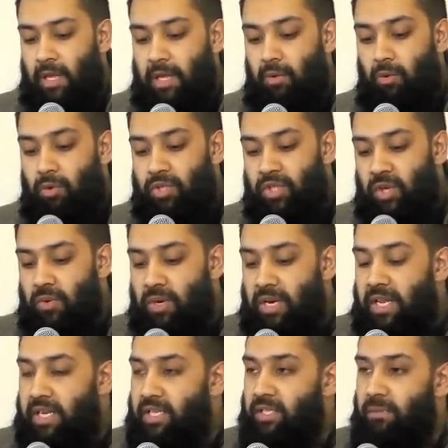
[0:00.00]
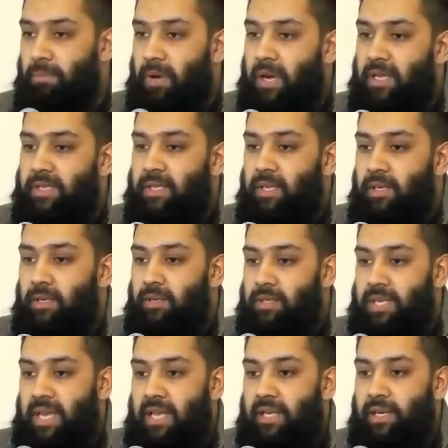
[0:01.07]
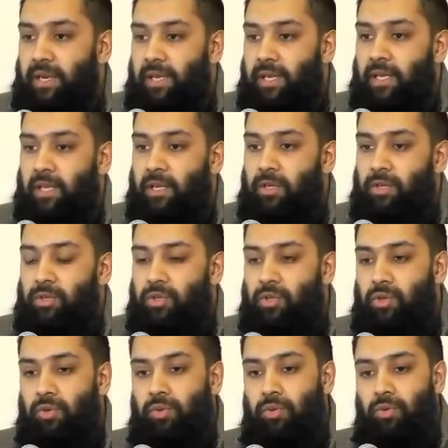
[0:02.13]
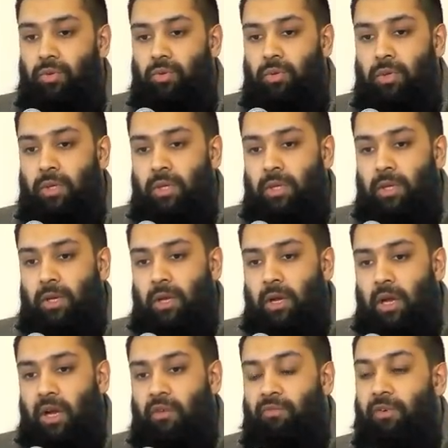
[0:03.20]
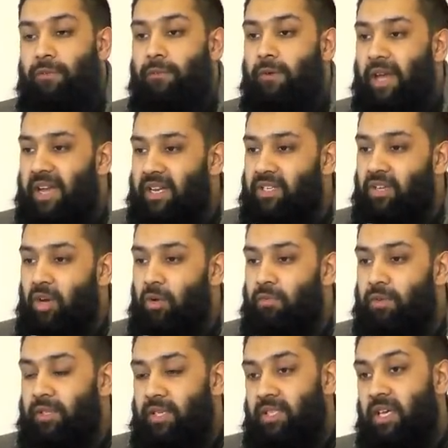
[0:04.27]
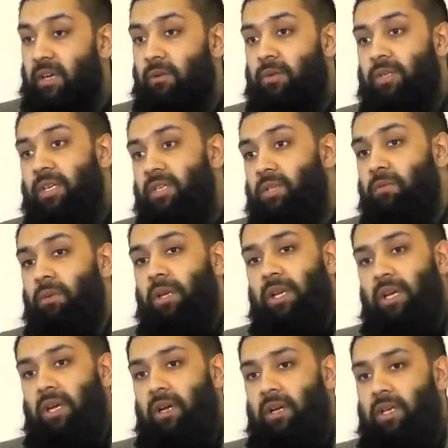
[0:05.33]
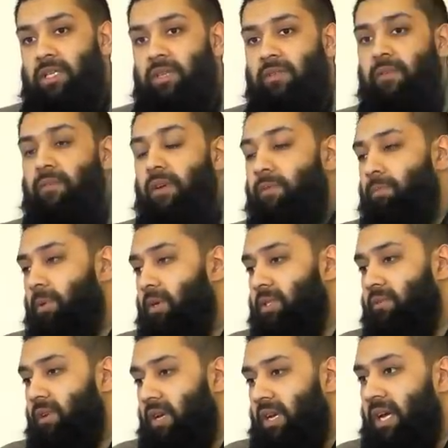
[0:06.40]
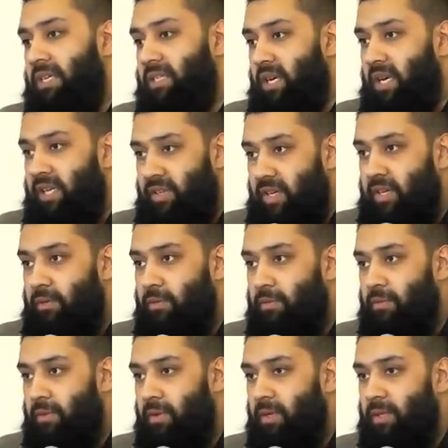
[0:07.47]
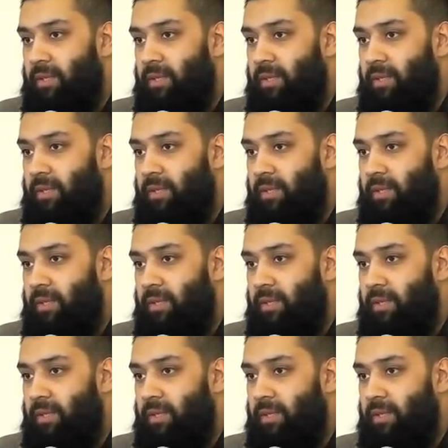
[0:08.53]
It also leads the person, secondly, to uh, reflect over the subtleties of Allah. If, if, because if Allah is al-Latif,